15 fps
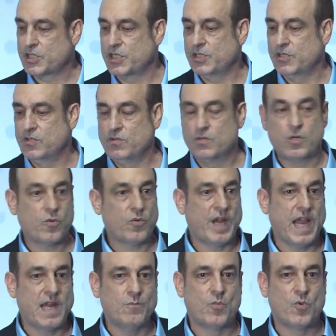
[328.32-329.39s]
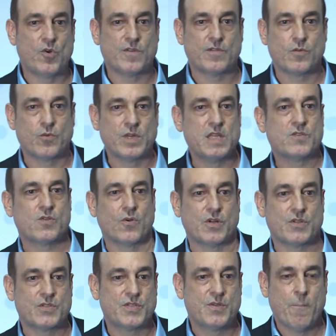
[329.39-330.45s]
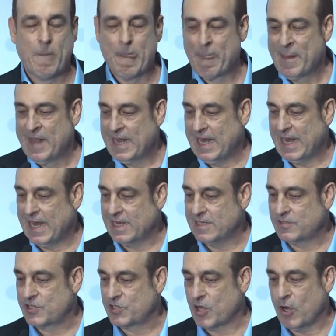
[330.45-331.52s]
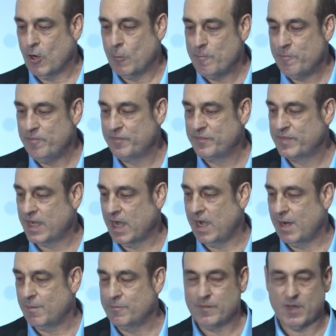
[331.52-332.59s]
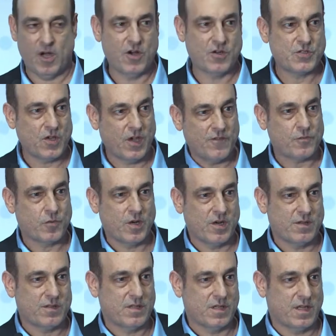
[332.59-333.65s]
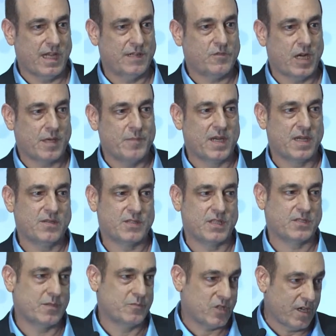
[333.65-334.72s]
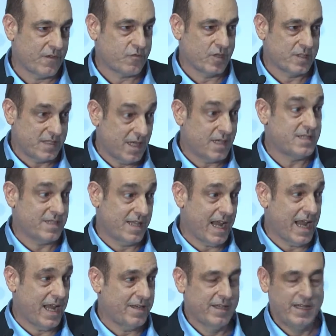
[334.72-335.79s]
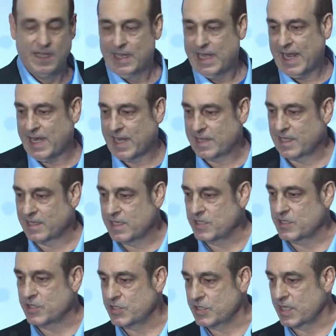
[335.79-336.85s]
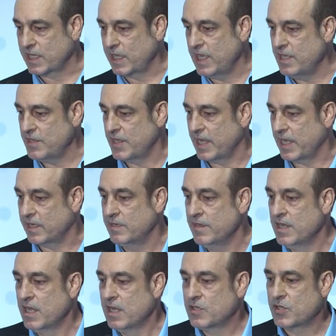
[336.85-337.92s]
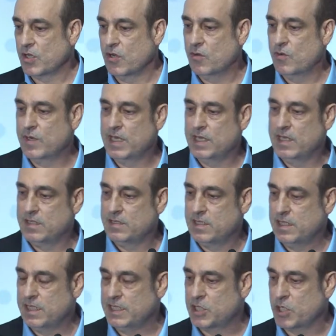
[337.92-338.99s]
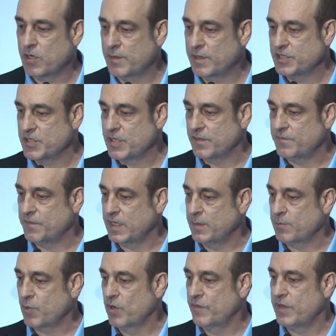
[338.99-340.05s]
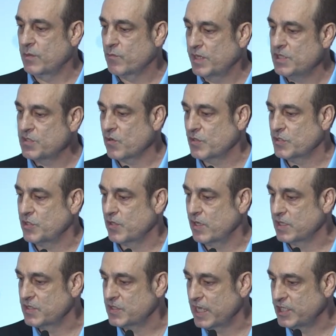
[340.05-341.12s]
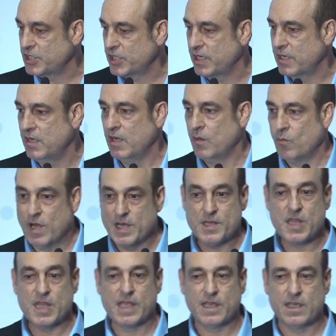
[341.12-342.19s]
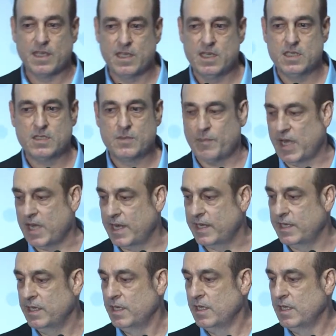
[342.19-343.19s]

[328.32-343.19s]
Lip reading: to create more of the resource. And so our software, the Lifetrack Medical Systems software, does that, and I think this is the key thing. So in terms of improving resource utilization, one thing is by